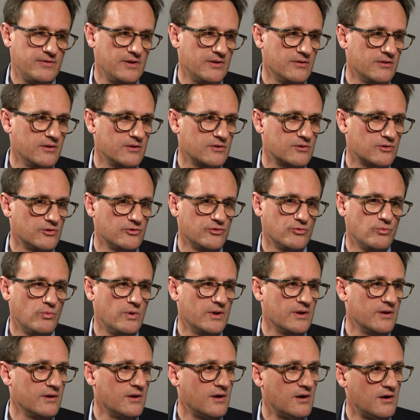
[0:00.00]
fund that costs
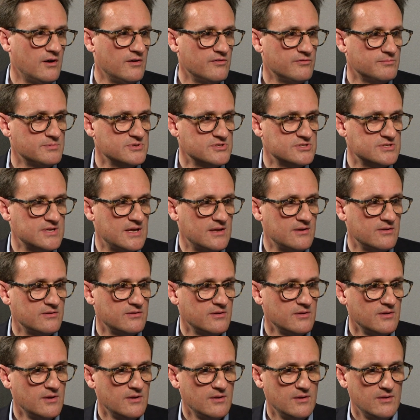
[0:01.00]
1.5%,
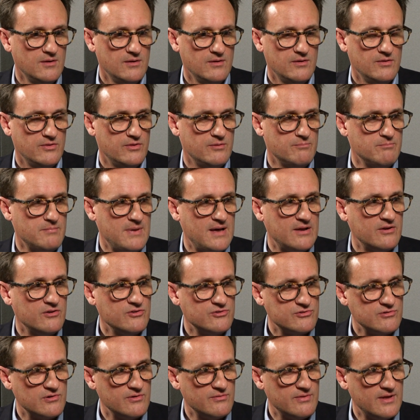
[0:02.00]
the
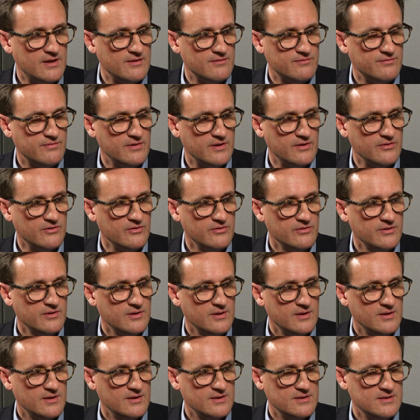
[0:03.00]
manager of that fund
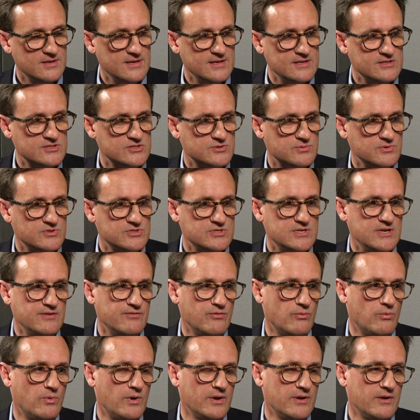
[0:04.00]
needs to achieve
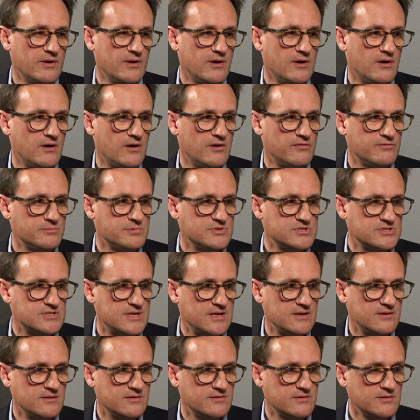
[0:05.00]
a 1.5%
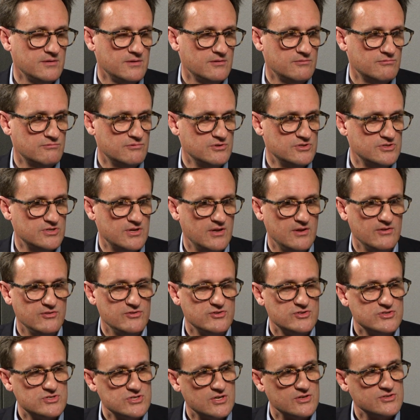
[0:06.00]
return
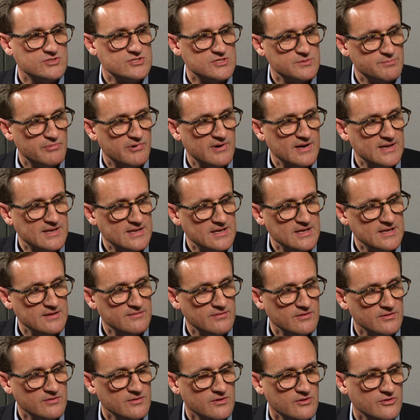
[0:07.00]
just to break
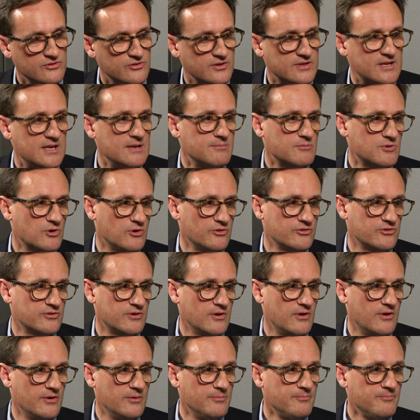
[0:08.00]
even. So keep costs
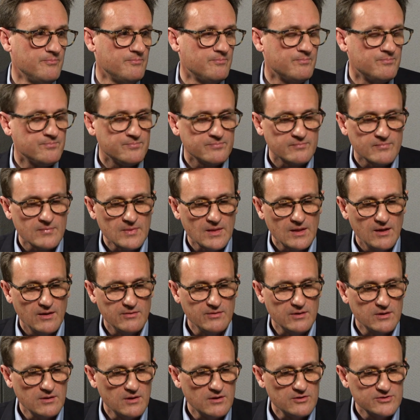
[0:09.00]
low. And
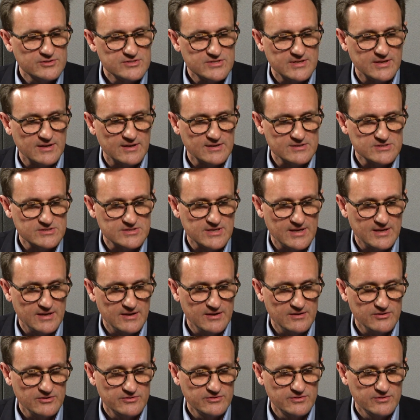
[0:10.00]
the last thing I'd
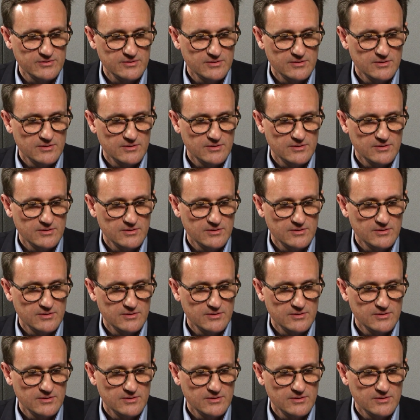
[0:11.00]
say is,